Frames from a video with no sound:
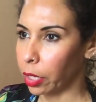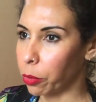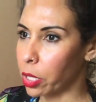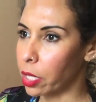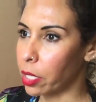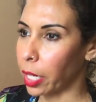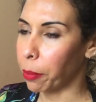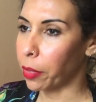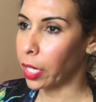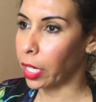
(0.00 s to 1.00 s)
It was the
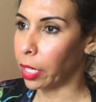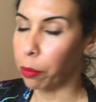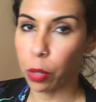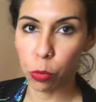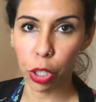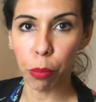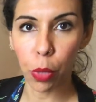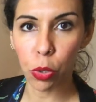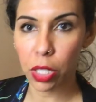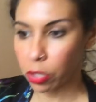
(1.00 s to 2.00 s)
same thing, and
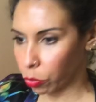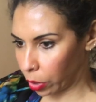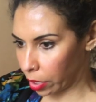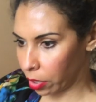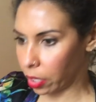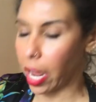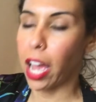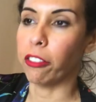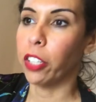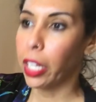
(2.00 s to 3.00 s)
Moses, his
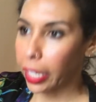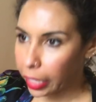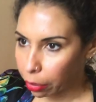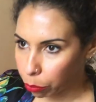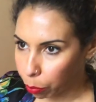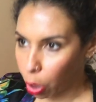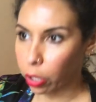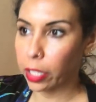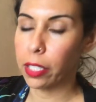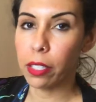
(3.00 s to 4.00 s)
staff, it
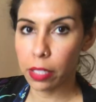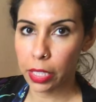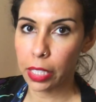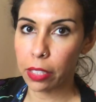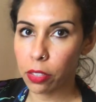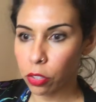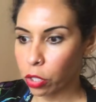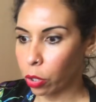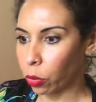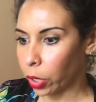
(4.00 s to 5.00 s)
parted the seas.
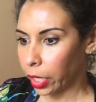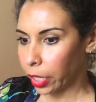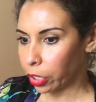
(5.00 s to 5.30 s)
So